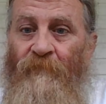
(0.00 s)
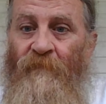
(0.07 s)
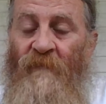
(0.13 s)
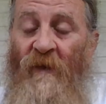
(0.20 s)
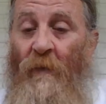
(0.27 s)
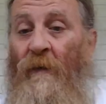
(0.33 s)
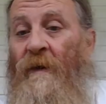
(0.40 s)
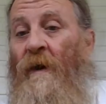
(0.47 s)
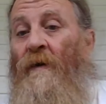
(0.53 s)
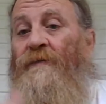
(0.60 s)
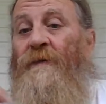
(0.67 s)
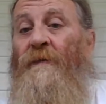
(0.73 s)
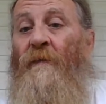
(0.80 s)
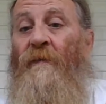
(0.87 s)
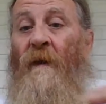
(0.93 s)
Then we go
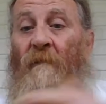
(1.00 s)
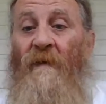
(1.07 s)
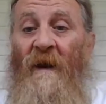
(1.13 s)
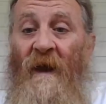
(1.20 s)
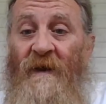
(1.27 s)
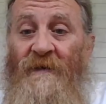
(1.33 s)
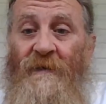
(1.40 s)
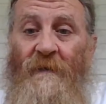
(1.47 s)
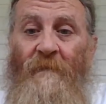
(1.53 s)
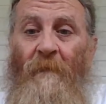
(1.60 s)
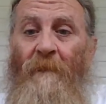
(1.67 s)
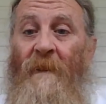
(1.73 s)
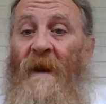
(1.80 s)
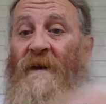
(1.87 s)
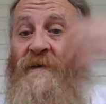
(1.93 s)
to the revelation
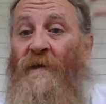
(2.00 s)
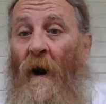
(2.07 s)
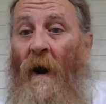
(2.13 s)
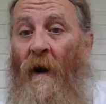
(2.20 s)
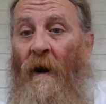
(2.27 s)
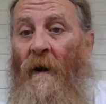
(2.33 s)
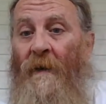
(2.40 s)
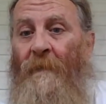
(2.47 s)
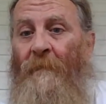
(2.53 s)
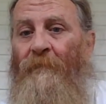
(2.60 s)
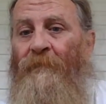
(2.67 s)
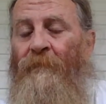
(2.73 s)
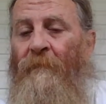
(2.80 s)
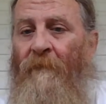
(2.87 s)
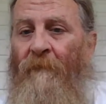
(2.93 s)
that God
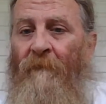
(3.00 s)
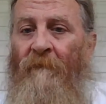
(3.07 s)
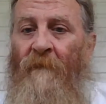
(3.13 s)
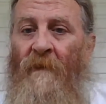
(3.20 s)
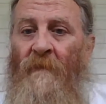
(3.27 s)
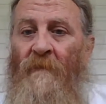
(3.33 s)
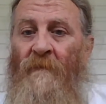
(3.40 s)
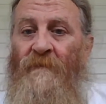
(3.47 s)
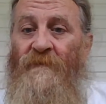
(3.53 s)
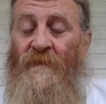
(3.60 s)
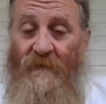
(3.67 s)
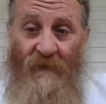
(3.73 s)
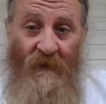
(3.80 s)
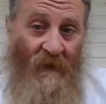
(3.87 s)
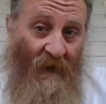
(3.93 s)

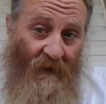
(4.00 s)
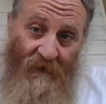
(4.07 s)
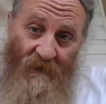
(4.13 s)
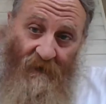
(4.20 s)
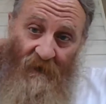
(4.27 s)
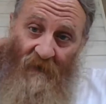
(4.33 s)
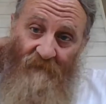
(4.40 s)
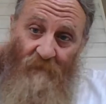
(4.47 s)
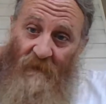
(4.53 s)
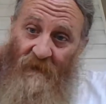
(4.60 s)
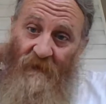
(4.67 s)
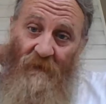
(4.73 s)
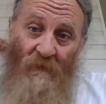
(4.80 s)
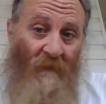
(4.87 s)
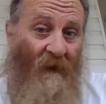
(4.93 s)
says He laid the government
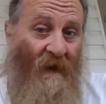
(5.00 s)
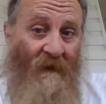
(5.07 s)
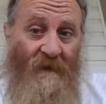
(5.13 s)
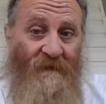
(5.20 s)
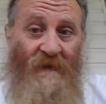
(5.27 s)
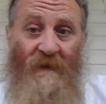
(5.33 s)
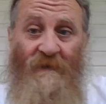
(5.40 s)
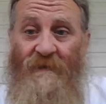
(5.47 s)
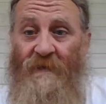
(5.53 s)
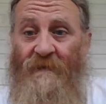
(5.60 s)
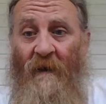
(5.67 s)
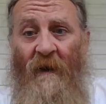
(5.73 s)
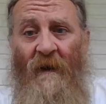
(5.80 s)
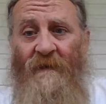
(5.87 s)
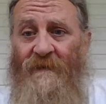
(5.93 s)
on the back of Jesus
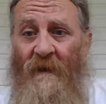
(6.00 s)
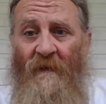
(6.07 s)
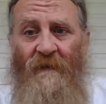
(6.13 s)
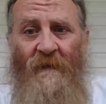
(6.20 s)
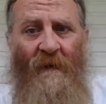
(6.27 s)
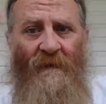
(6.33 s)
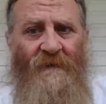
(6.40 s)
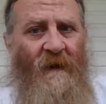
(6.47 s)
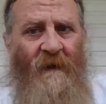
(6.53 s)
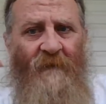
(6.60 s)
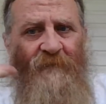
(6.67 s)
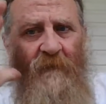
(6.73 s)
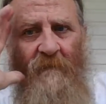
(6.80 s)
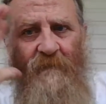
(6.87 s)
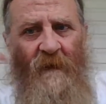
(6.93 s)
Christ. Now, nothing's hid
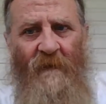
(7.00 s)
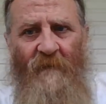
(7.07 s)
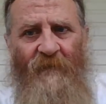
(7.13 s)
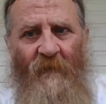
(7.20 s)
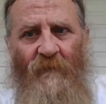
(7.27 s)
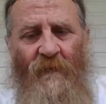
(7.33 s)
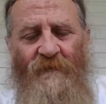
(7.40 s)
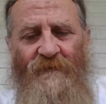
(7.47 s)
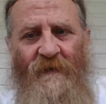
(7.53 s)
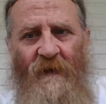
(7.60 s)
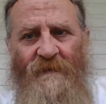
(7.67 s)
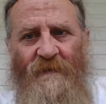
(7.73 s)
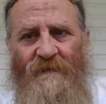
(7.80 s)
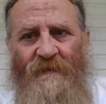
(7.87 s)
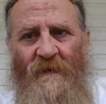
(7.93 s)
from, from
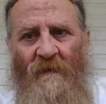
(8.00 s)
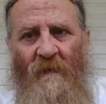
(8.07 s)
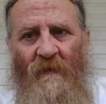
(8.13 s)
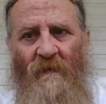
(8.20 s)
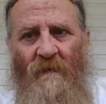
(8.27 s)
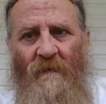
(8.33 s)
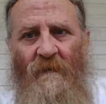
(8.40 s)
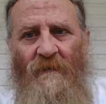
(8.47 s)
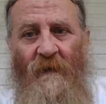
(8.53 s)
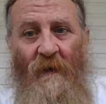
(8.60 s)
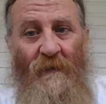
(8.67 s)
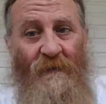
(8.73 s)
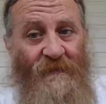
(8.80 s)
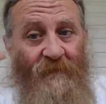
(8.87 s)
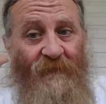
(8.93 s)
Jesus no more there
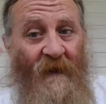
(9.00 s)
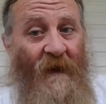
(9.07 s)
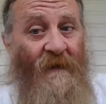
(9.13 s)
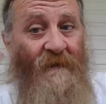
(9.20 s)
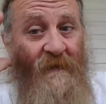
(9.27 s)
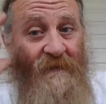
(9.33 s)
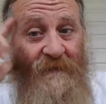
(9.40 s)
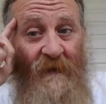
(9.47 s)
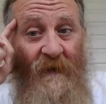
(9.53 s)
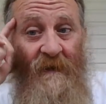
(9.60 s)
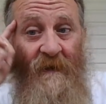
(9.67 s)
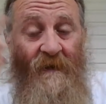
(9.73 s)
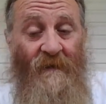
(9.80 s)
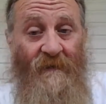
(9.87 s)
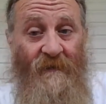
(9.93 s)
were some things that
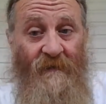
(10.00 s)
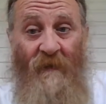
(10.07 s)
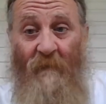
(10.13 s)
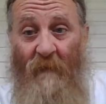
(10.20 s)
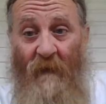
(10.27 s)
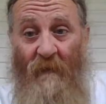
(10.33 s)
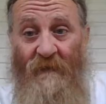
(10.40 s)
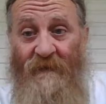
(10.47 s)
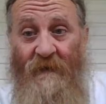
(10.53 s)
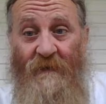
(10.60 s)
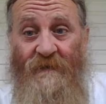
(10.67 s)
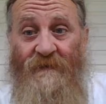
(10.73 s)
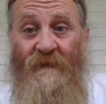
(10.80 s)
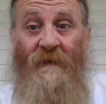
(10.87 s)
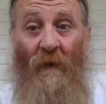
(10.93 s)
Jesus, remember
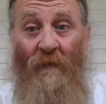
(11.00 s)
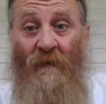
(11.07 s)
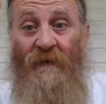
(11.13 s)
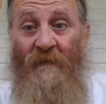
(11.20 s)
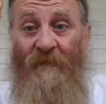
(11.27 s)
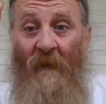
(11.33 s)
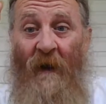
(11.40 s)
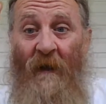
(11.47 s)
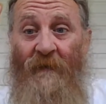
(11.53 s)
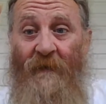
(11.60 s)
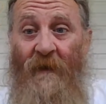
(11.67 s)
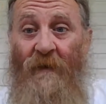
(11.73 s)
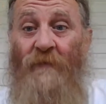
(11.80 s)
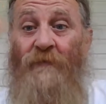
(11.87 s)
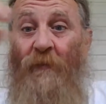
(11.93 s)
Jesus said only the Father
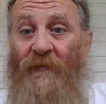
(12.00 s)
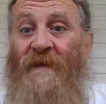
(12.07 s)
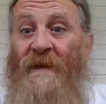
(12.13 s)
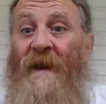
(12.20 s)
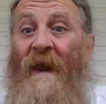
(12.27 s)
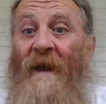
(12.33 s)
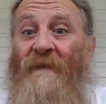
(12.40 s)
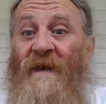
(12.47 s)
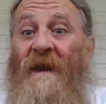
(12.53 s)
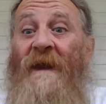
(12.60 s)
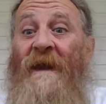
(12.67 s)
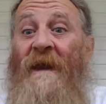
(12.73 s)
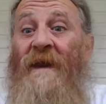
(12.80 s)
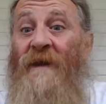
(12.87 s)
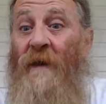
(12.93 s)
knows. Well, see now the
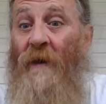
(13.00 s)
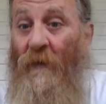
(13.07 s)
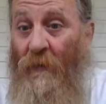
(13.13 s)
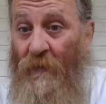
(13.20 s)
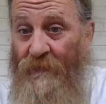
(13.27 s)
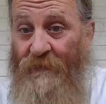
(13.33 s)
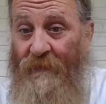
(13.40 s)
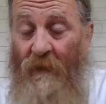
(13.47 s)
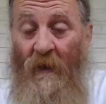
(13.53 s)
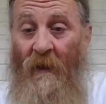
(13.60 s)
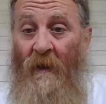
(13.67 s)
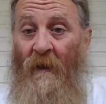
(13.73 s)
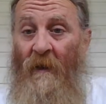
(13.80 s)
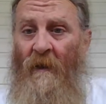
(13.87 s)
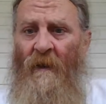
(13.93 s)
King knows.
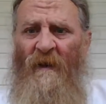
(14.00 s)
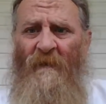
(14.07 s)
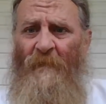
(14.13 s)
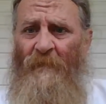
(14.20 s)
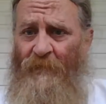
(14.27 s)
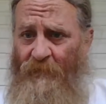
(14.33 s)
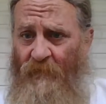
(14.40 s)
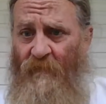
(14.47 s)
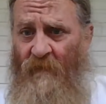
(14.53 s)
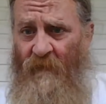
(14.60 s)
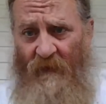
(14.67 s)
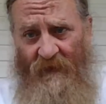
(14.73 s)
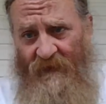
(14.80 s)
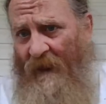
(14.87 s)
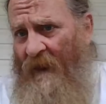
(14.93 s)

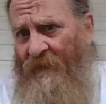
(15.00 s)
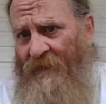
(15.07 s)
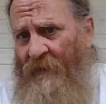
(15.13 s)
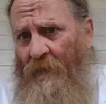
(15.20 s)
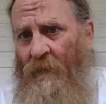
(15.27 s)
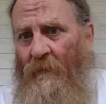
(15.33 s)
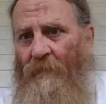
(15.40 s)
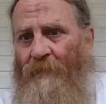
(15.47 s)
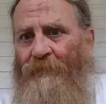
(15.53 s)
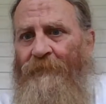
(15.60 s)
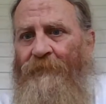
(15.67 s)
he's got to.